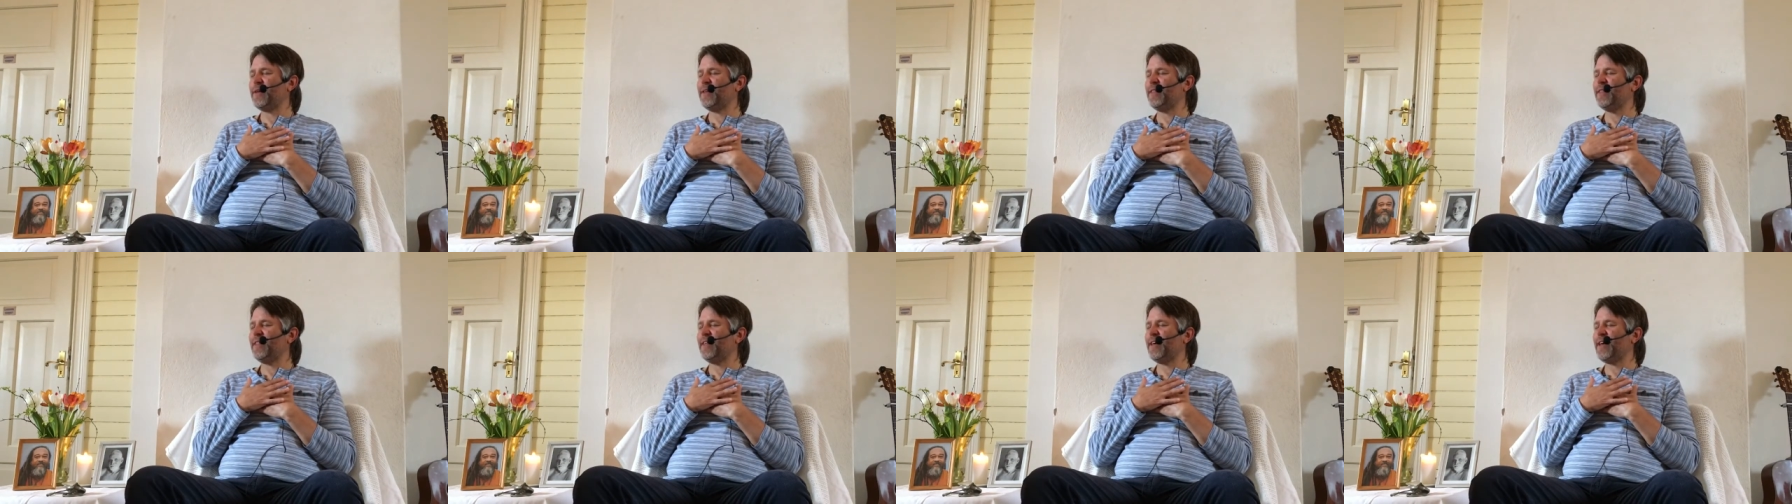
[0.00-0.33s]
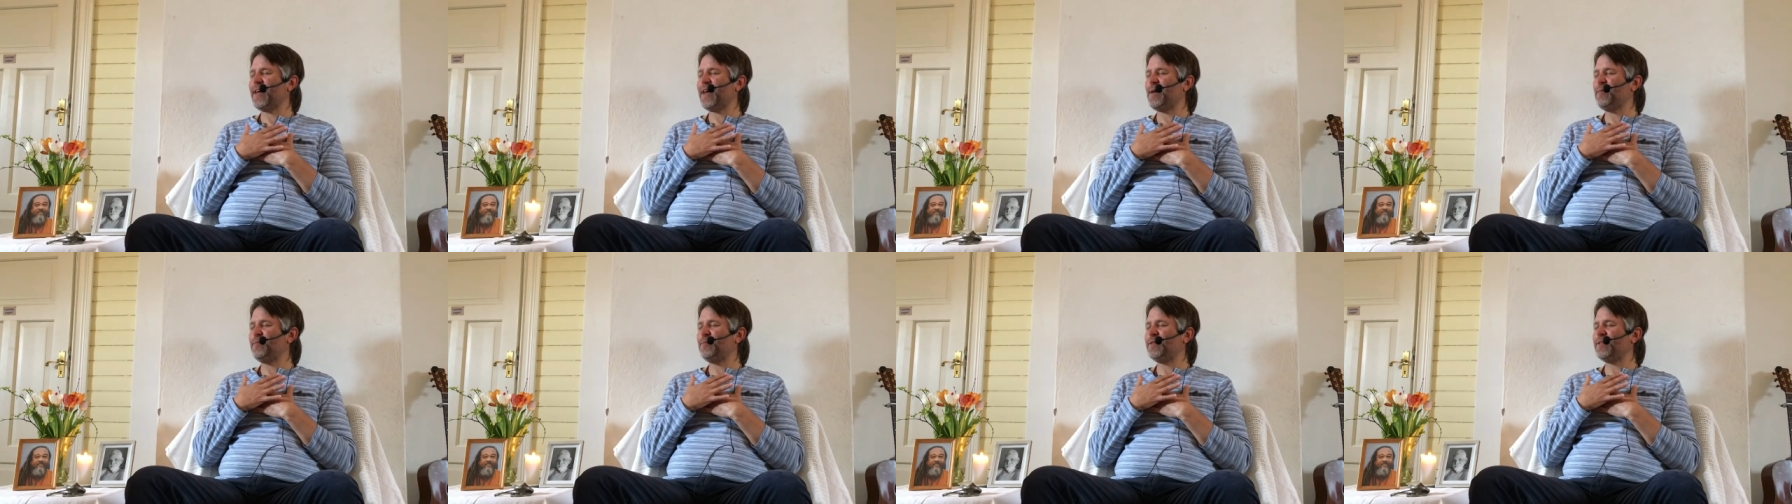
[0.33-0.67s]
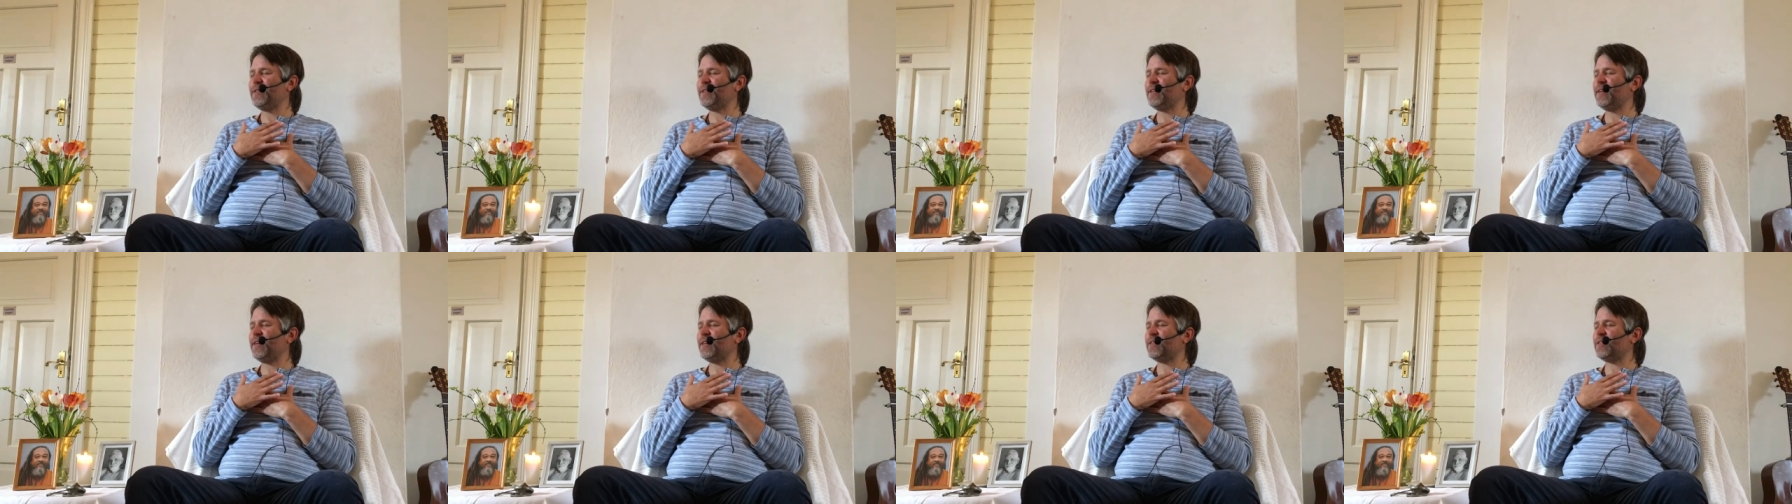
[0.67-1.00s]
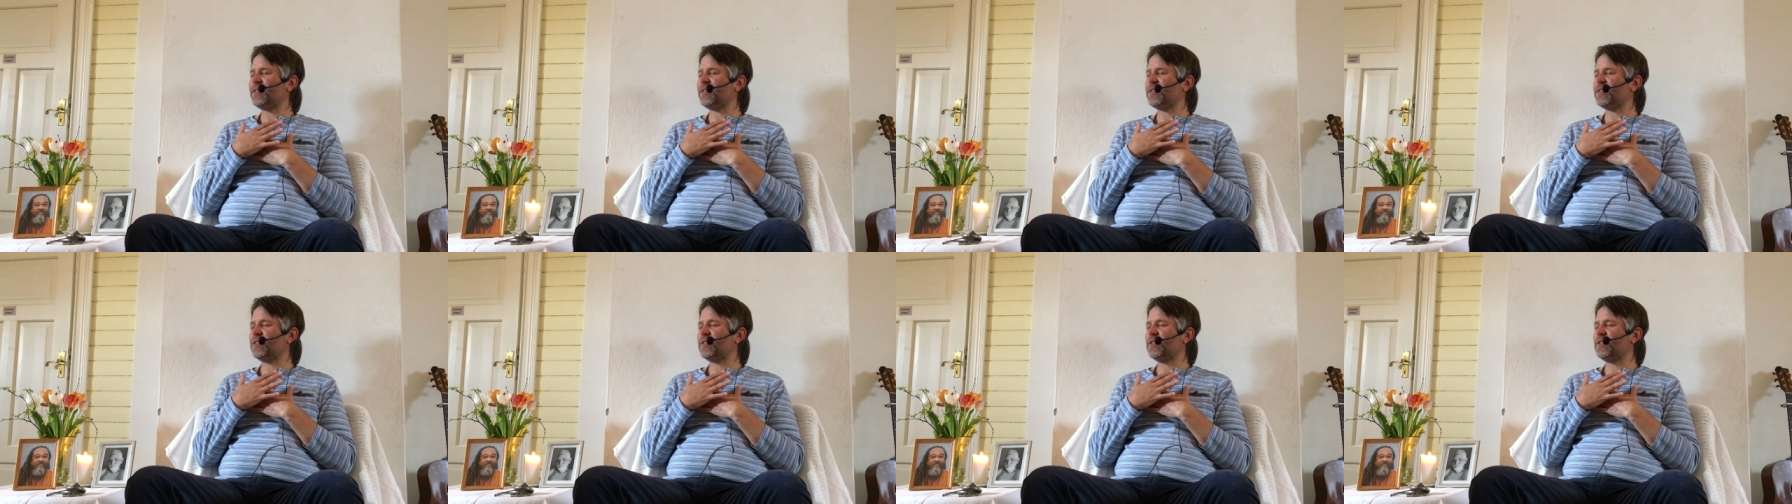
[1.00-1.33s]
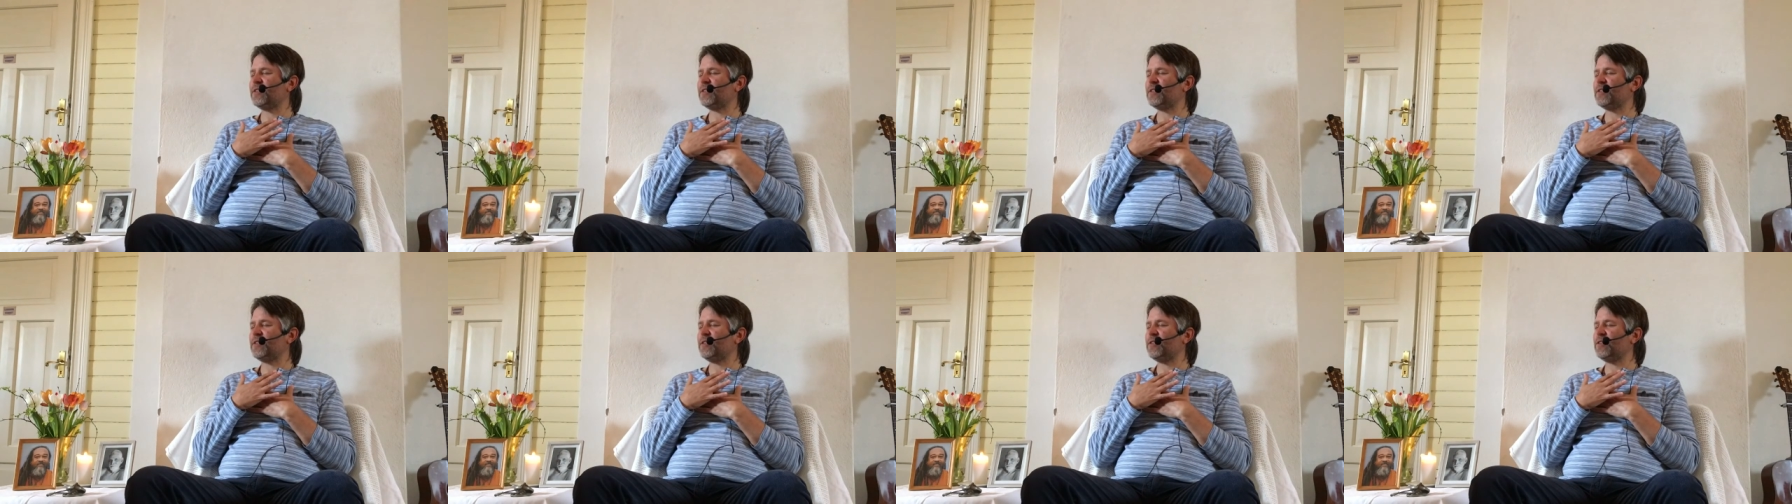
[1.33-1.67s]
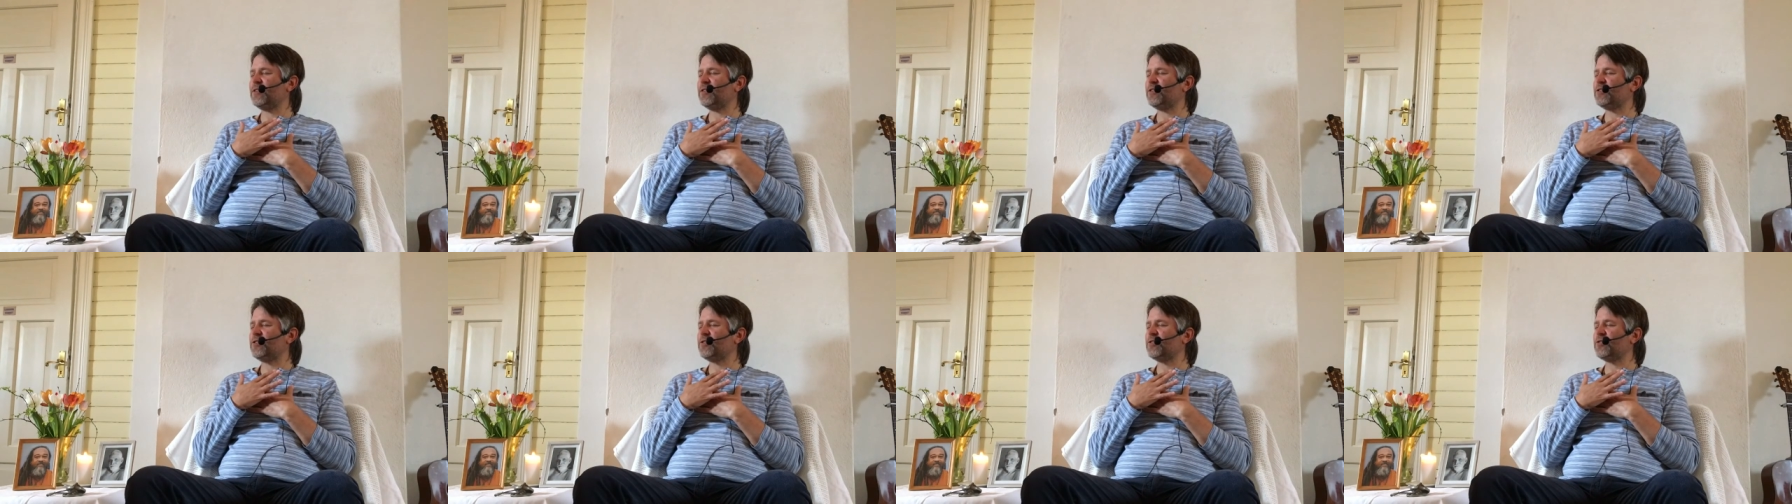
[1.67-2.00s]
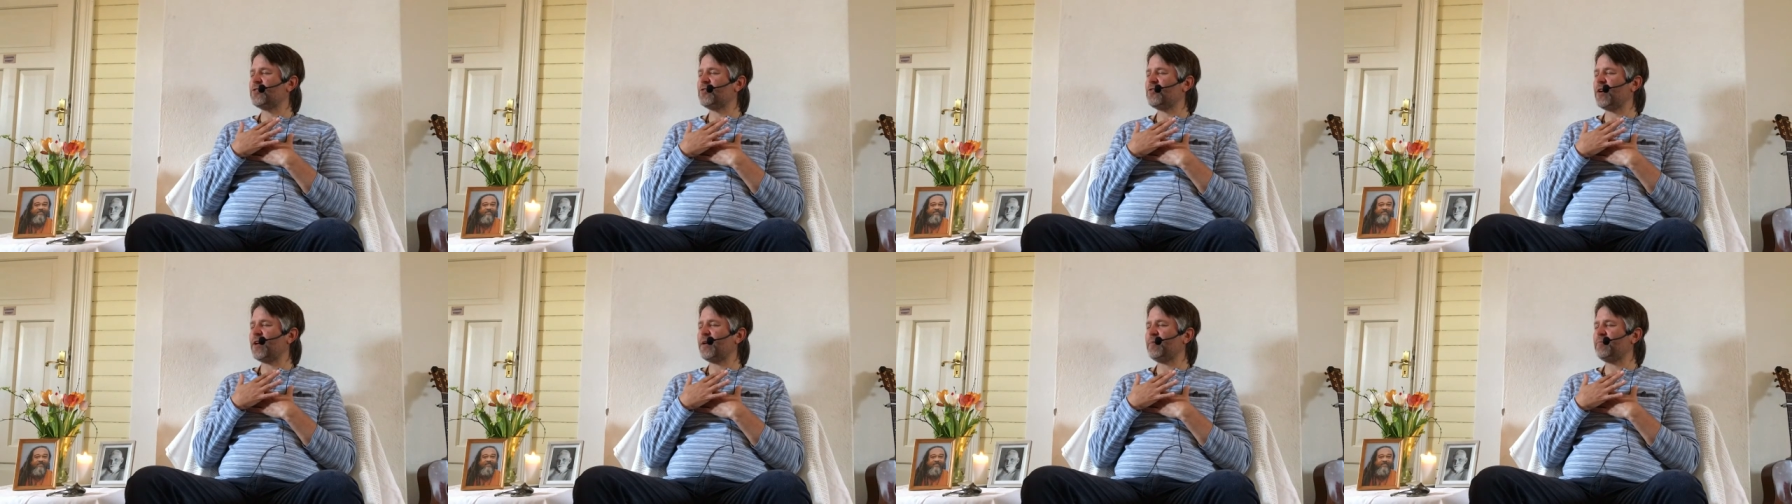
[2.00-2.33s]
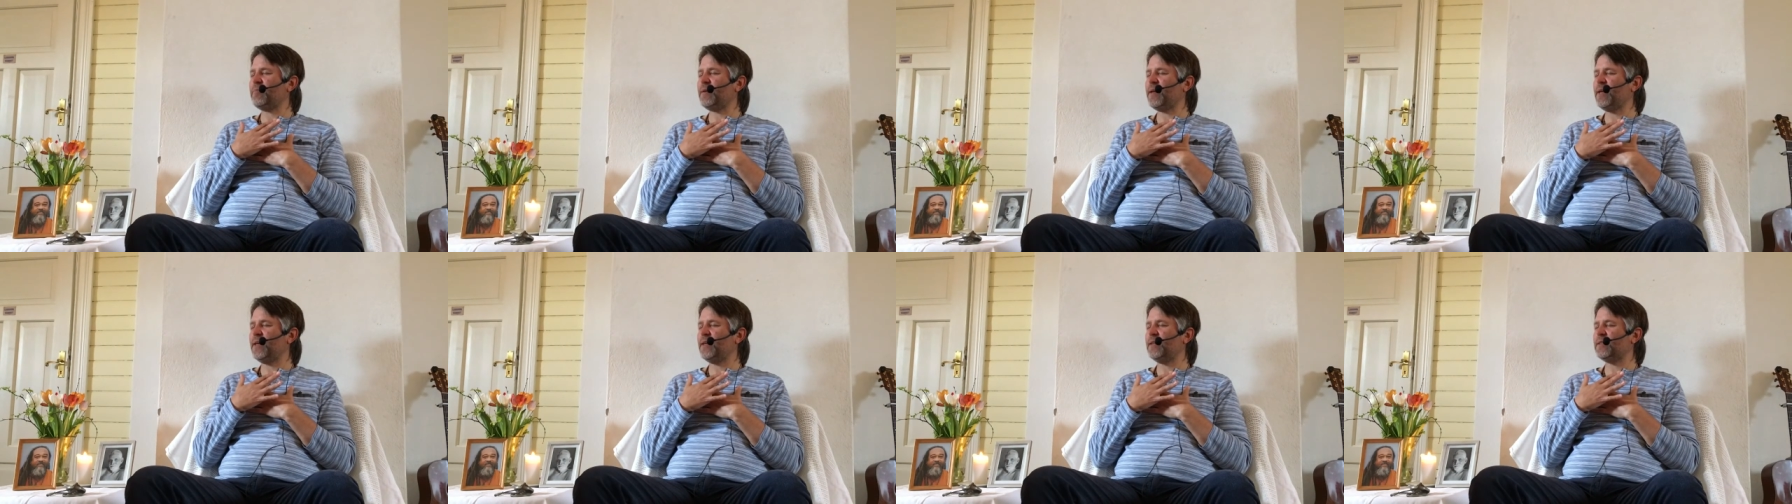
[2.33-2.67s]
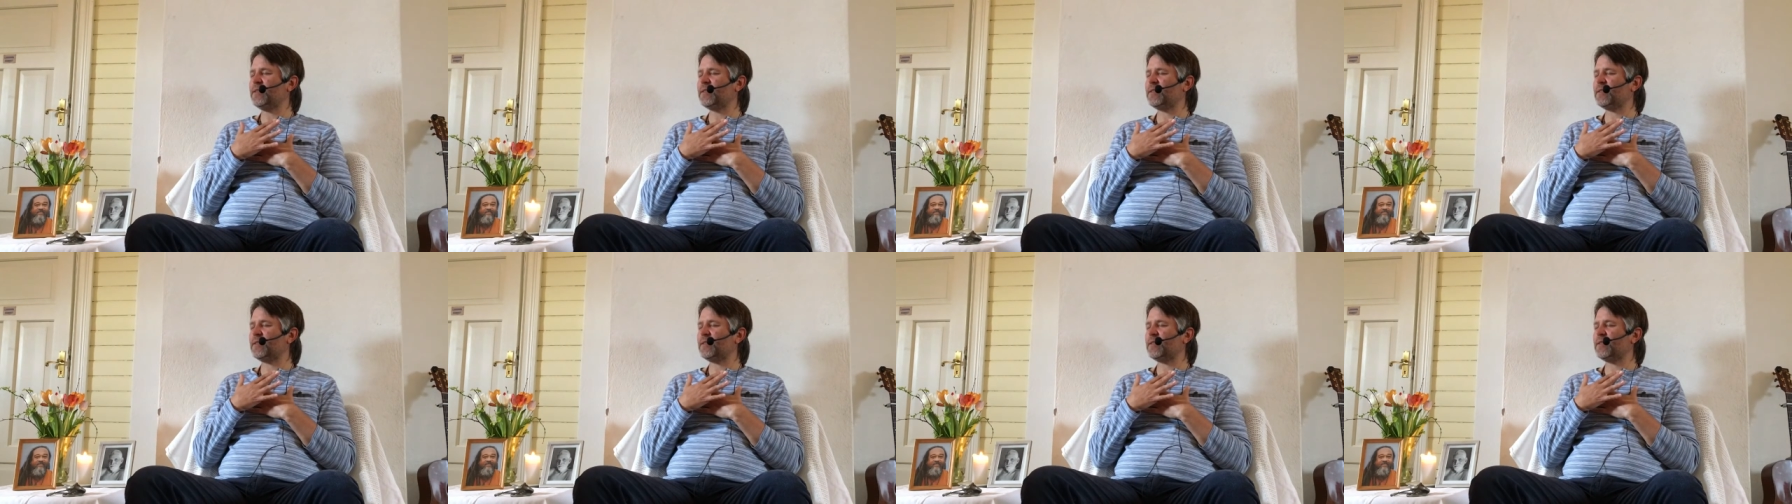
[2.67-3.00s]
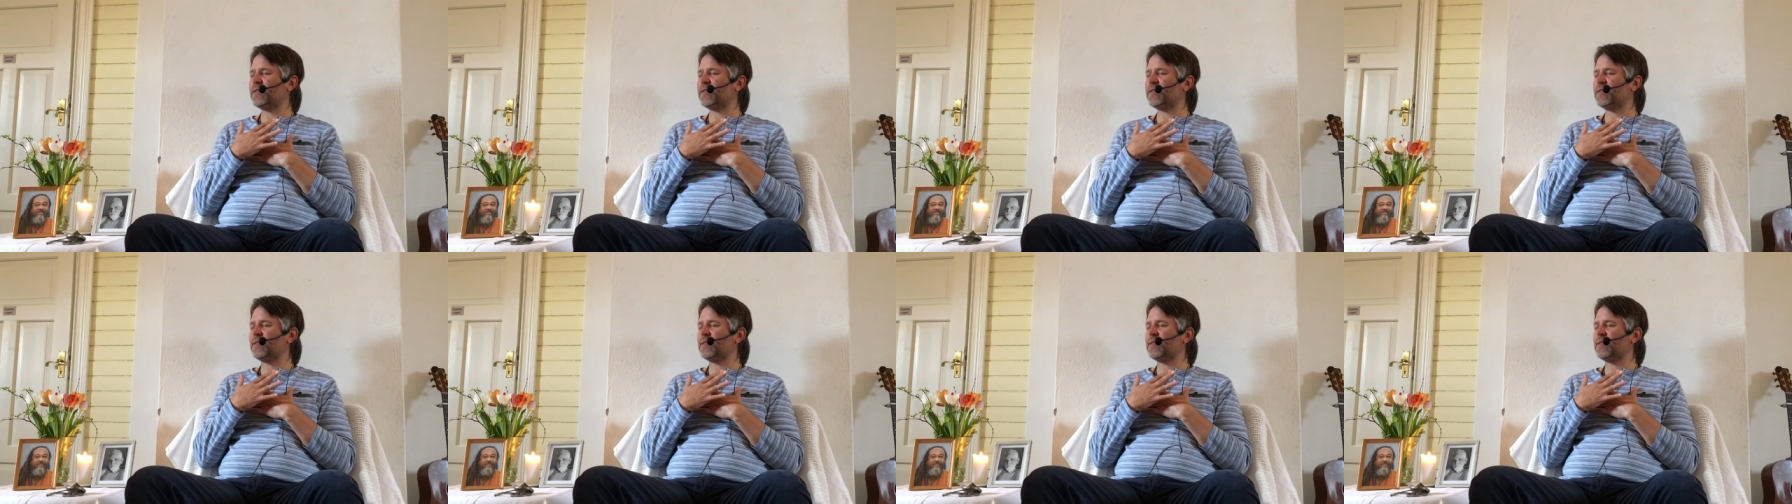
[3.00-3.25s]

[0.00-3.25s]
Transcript: in the emptiness, there's great peace